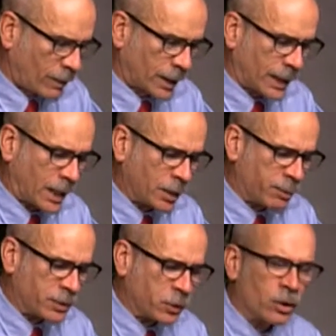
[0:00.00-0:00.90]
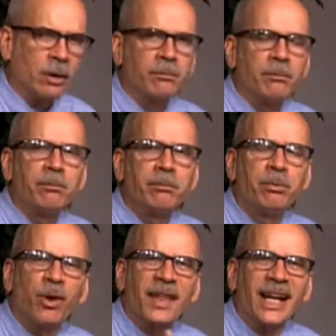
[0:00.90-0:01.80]
Cada persona
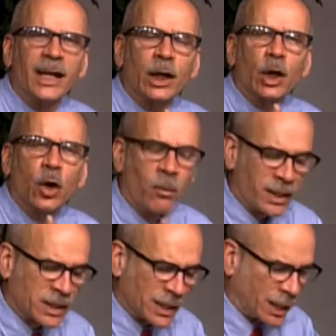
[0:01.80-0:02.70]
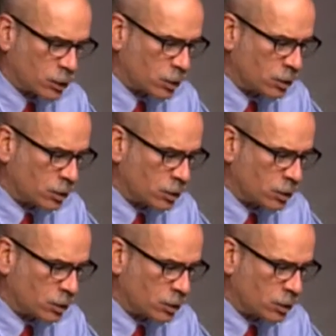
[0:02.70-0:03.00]
puede comenzar